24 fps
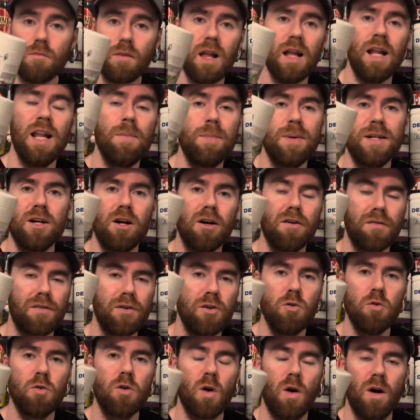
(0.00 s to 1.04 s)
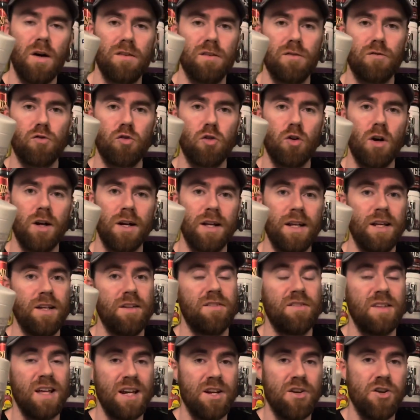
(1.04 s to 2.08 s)
Let me know if you guys have tried it. It's
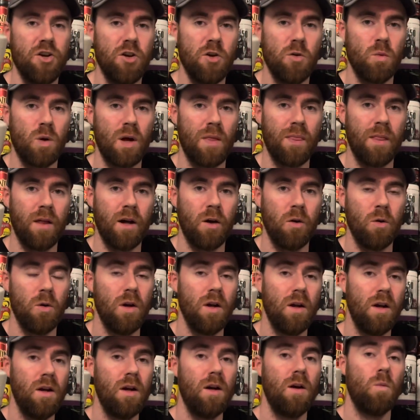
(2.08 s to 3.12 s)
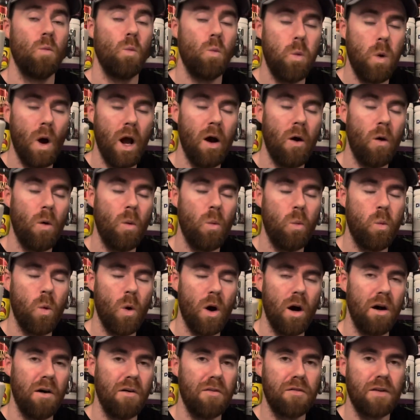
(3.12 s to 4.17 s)
their new one though. Well
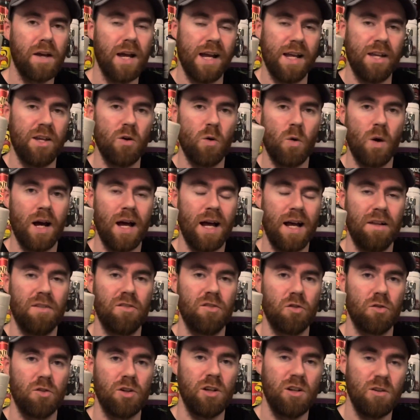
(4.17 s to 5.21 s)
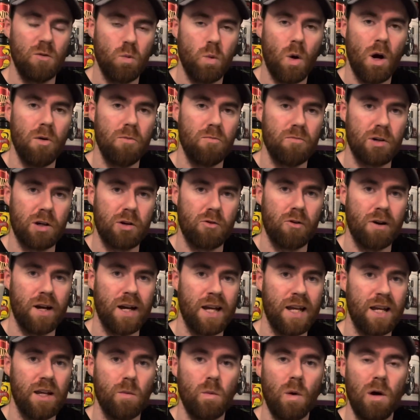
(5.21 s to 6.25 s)
worth getting your hands on. You won't regret
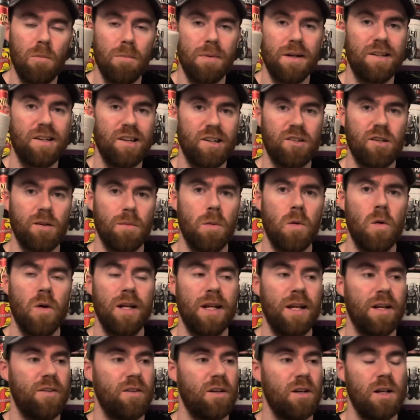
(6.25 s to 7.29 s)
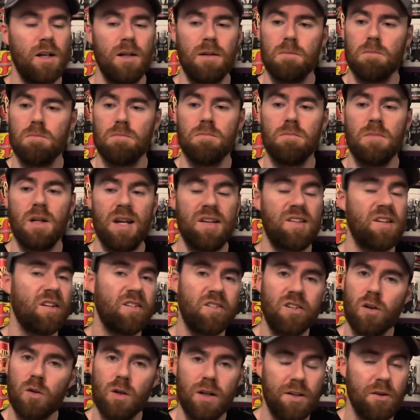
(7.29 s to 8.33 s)
it. You won't be disappointed. It's a
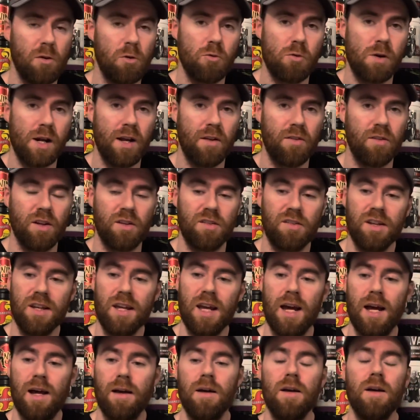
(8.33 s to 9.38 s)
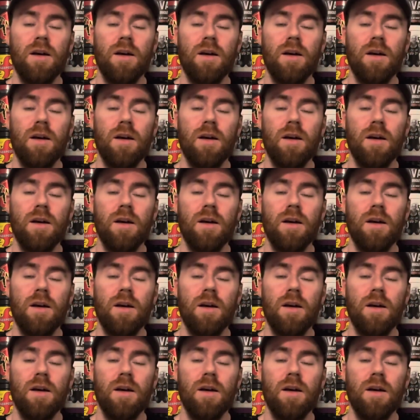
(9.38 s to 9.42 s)
solid all-rounder. So yeah,